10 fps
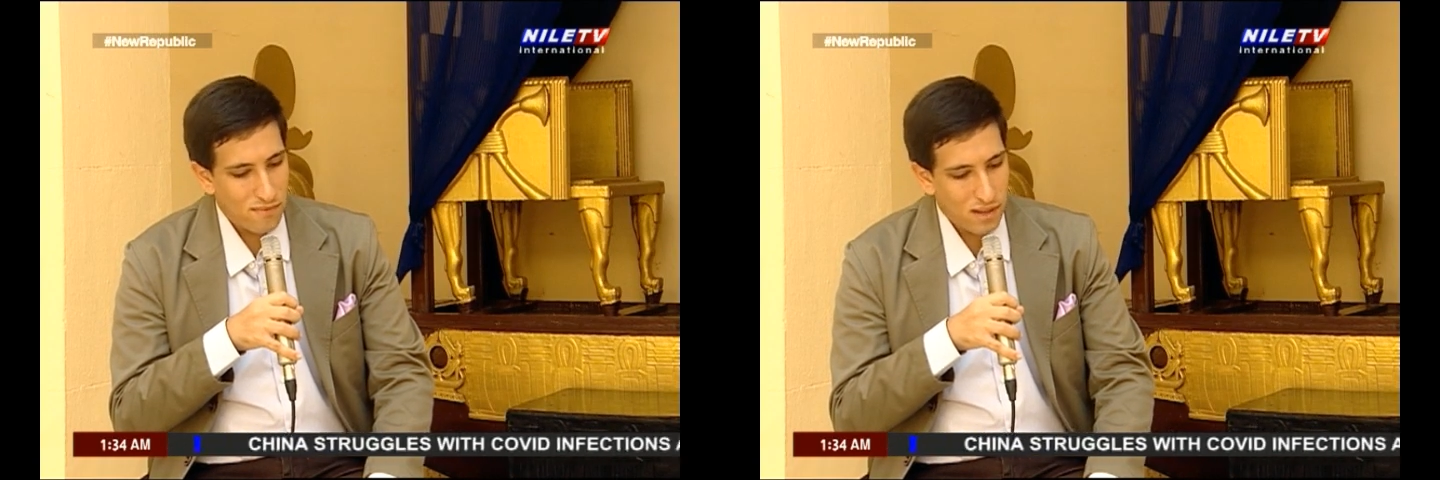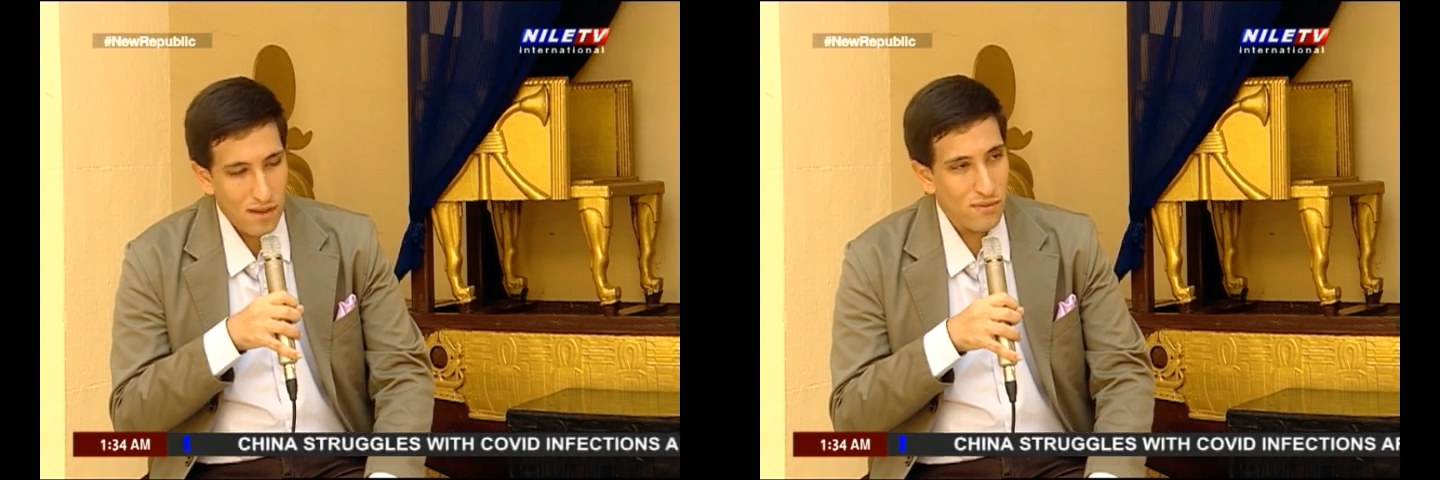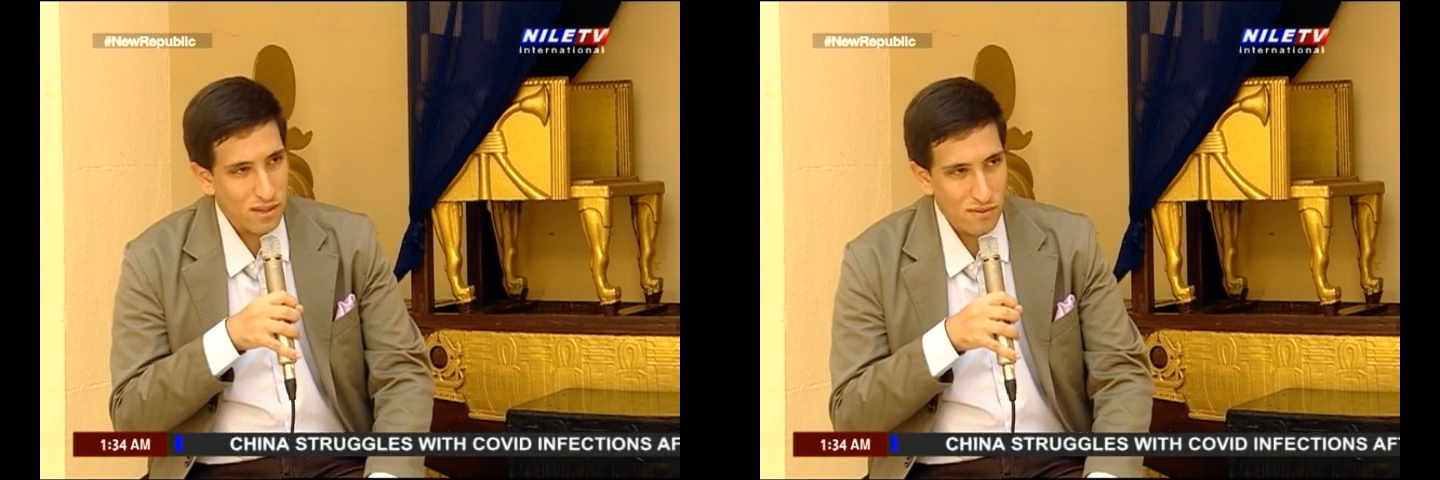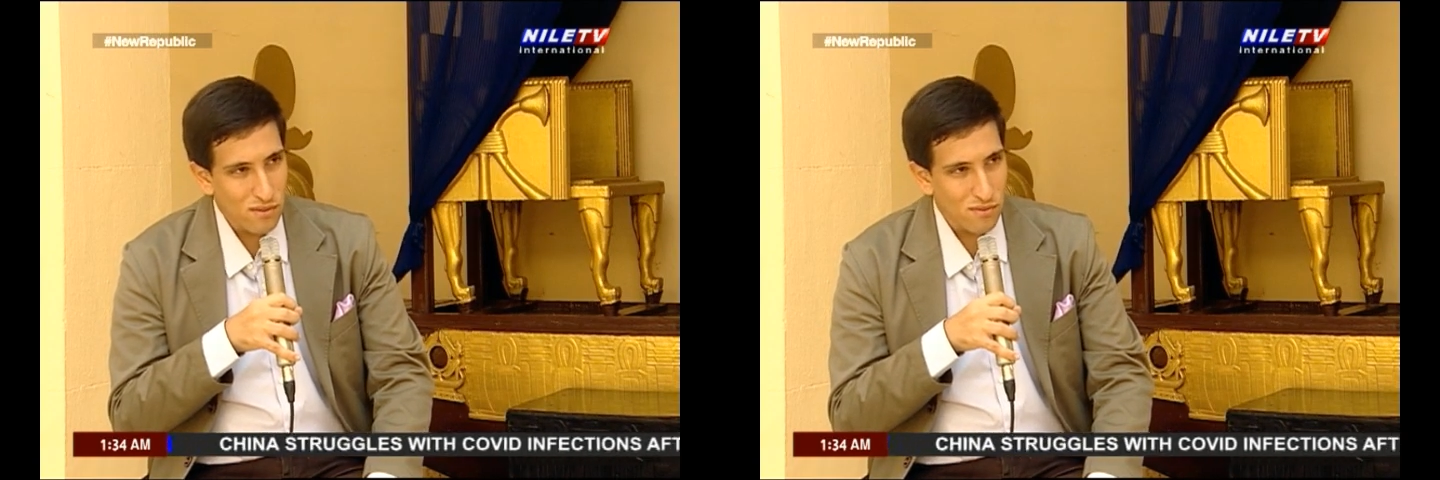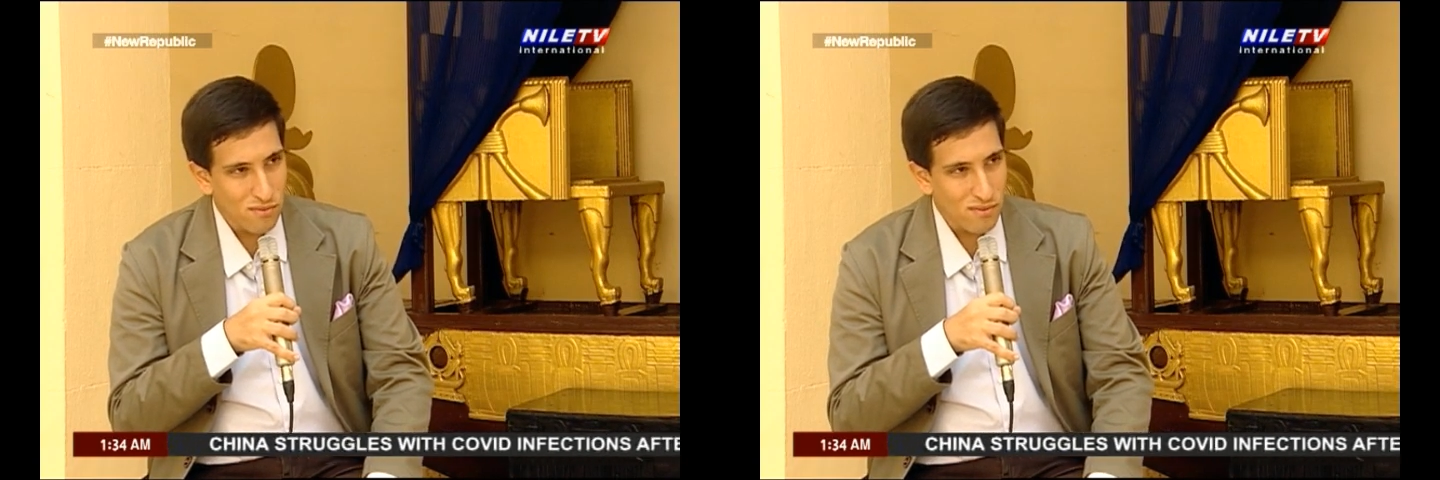in everything we
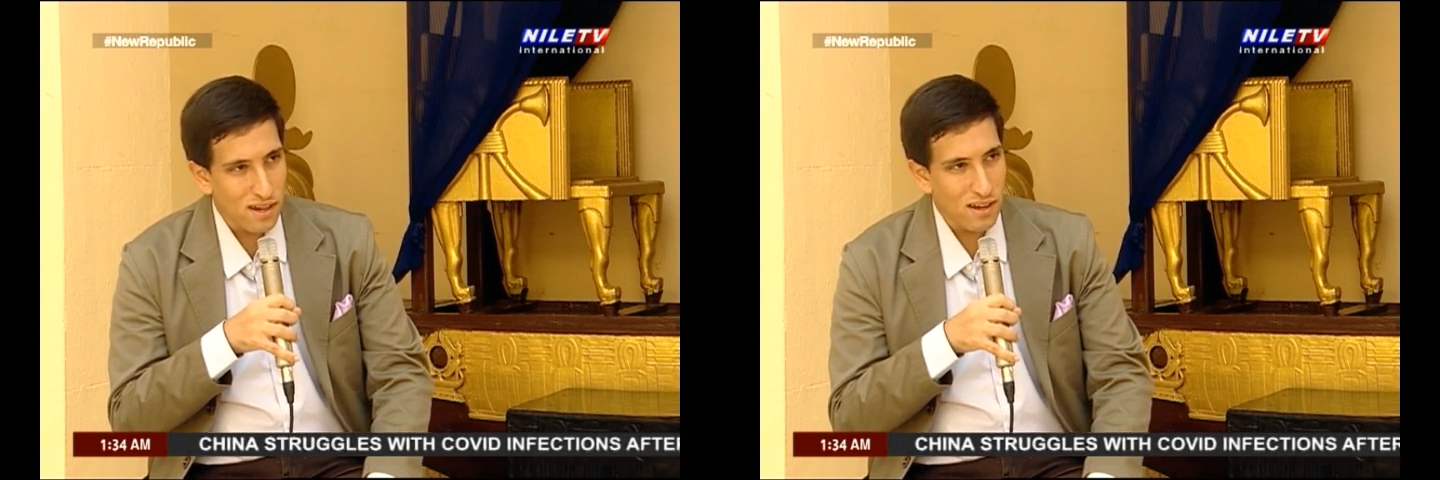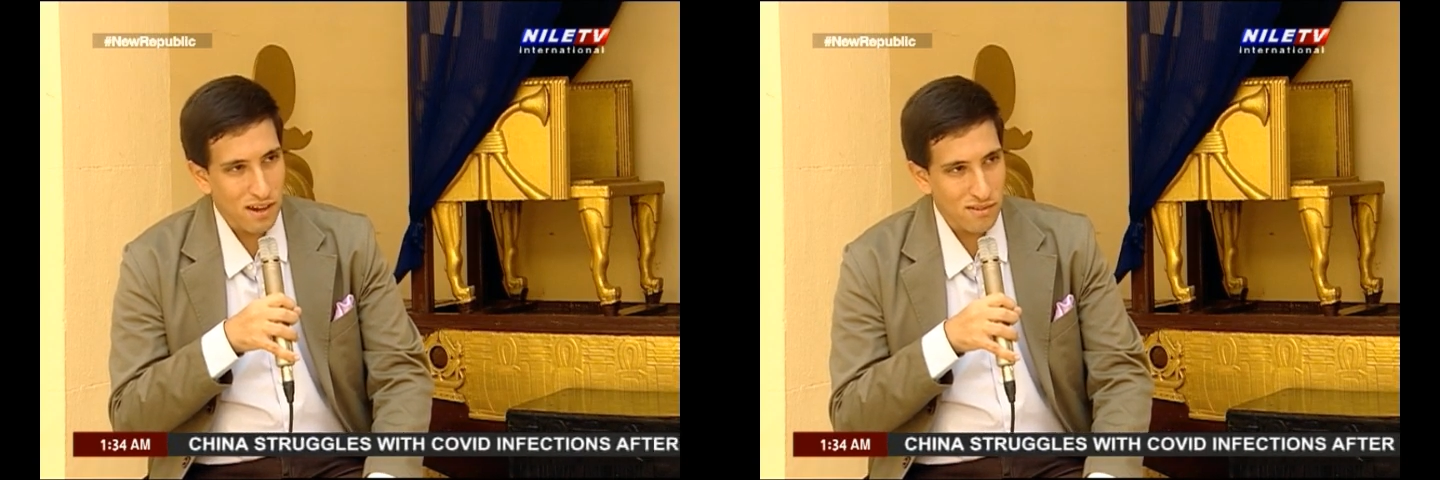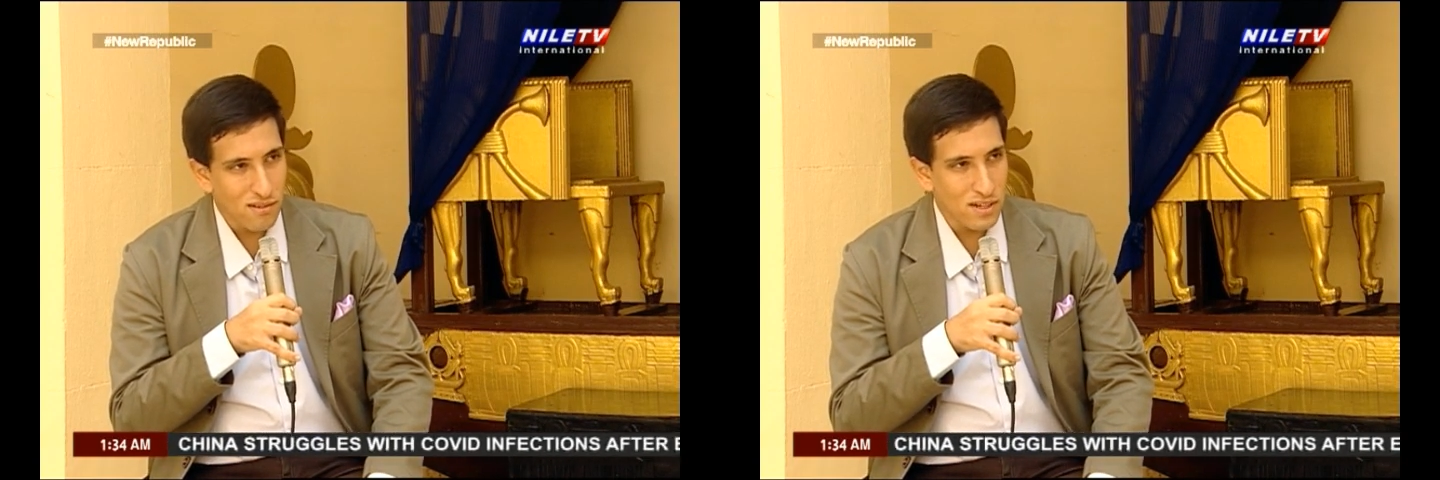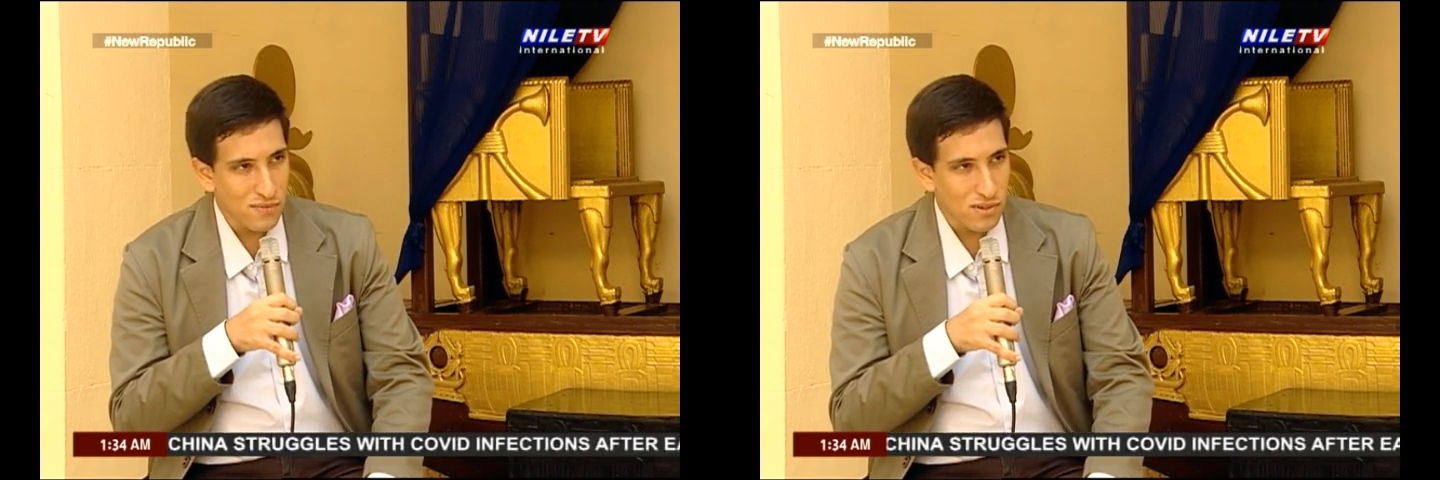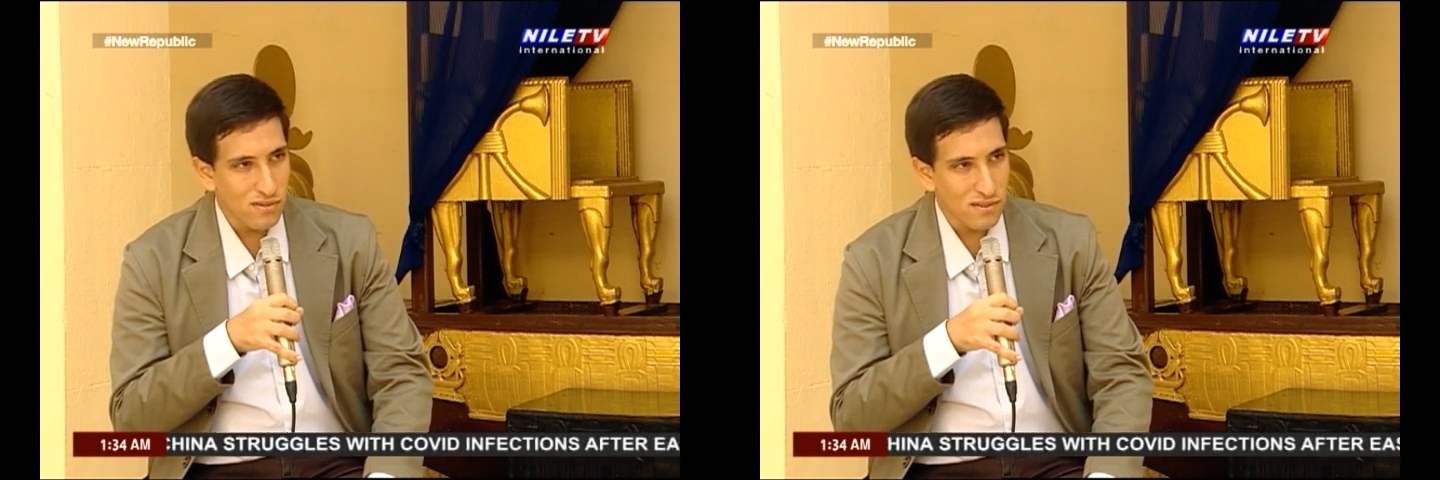do, like articles,
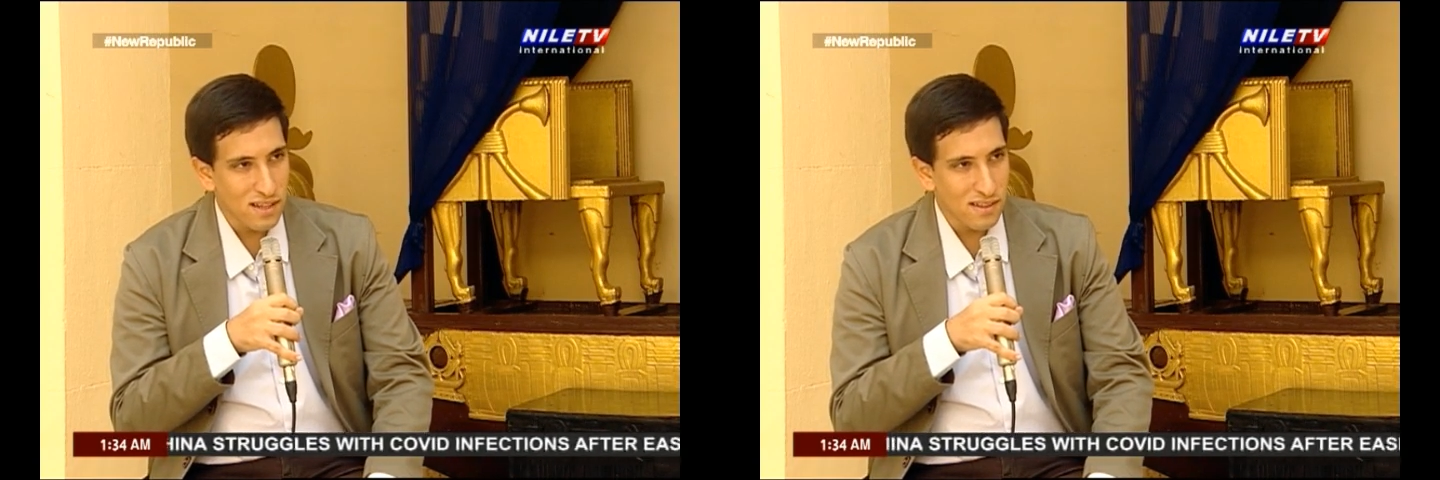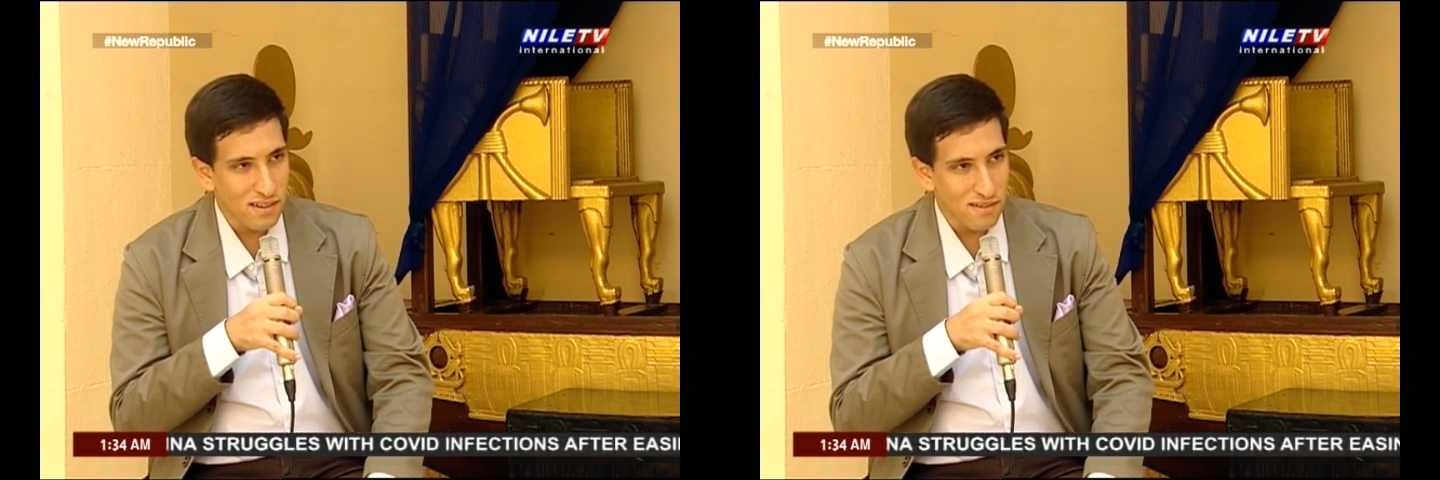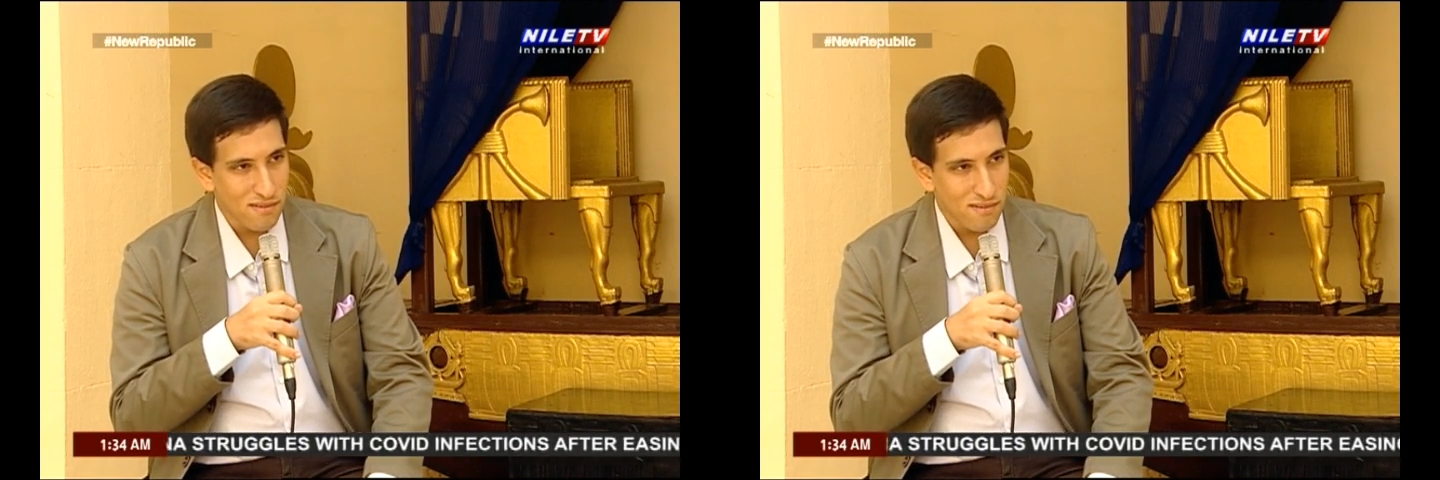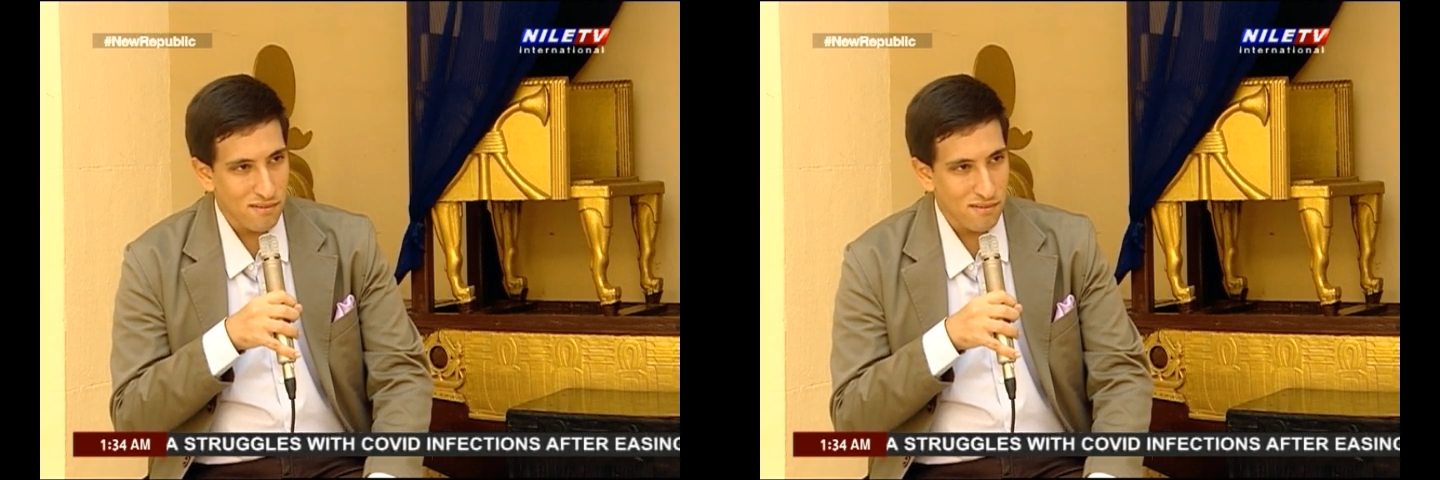videos, see like that.